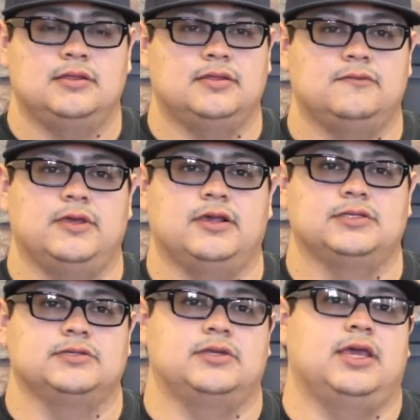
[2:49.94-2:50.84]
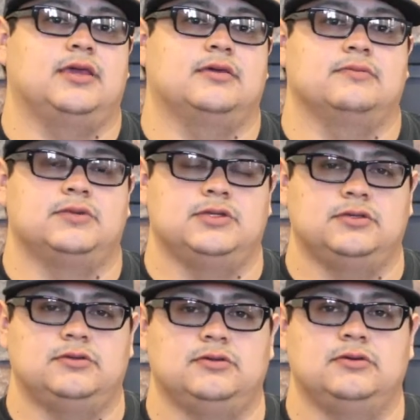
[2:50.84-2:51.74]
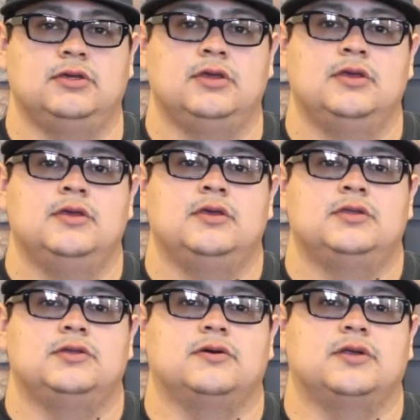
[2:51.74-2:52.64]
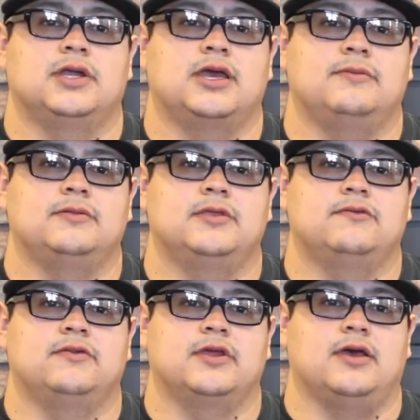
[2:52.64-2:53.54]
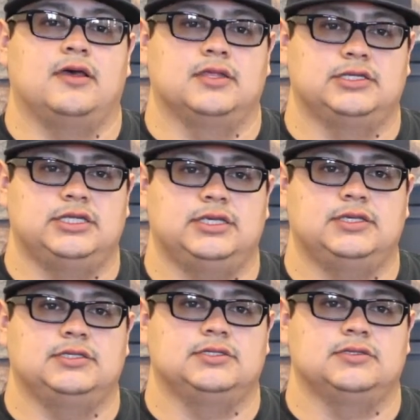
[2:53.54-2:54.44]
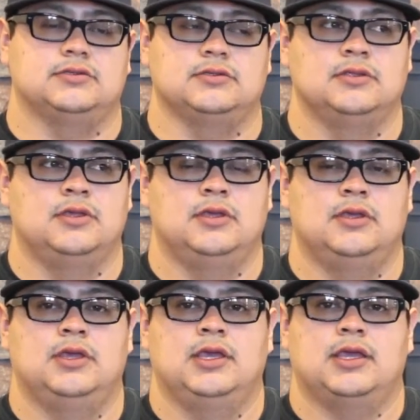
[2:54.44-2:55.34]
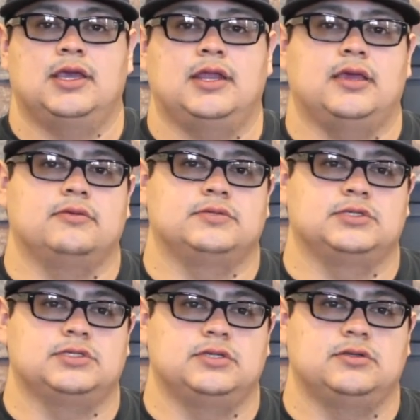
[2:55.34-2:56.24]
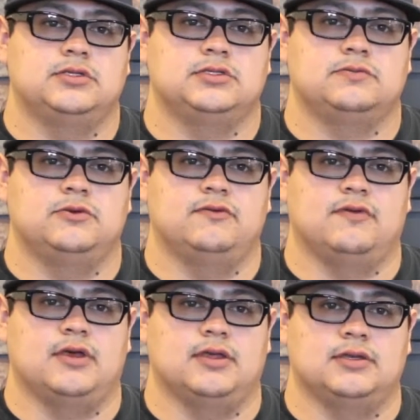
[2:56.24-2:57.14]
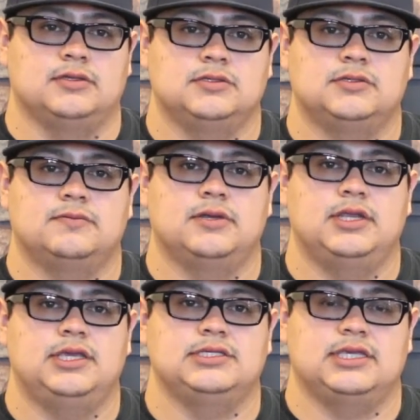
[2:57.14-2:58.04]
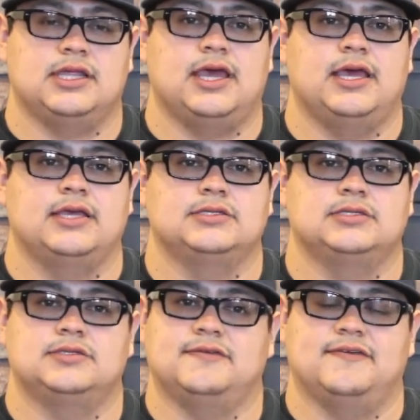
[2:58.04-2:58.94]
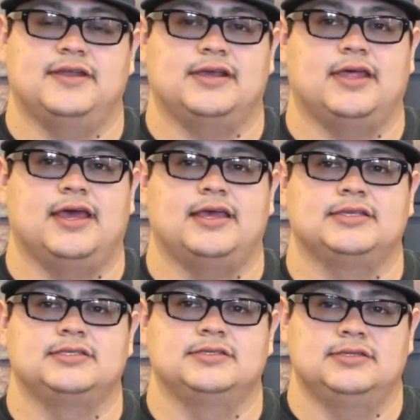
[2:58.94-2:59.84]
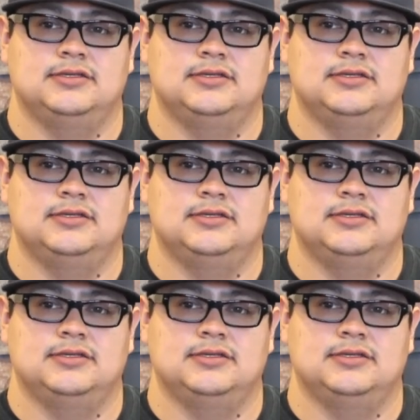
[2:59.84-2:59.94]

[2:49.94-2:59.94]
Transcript: Then we also take them to tour a couple different colleges, and kind of helps the students move on. It's a pretty easy class. It's a fun class.